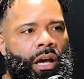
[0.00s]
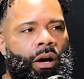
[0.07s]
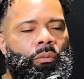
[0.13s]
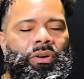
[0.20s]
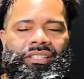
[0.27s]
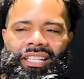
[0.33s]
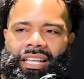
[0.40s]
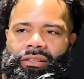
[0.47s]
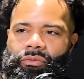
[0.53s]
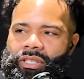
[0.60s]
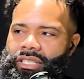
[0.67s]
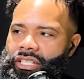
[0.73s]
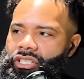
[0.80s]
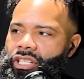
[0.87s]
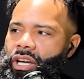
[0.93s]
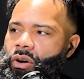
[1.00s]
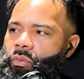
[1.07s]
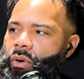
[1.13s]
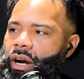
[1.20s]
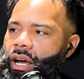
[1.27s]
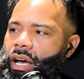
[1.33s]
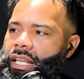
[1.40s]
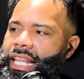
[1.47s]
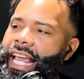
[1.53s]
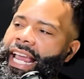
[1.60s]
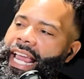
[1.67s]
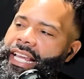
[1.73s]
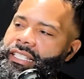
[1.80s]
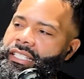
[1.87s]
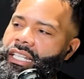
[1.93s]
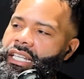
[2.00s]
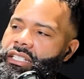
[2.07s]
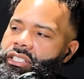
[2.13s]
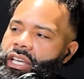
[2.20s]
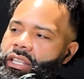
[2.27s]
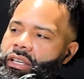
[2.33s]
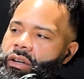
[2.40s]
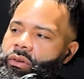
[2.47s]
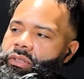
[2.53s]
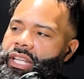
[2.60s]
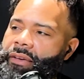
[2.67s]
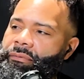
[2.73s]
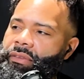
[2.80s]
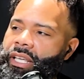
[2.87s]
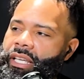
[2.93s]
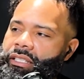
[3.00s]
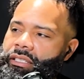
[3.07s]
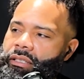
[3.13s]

What's the show where they can't see each other on Netflix?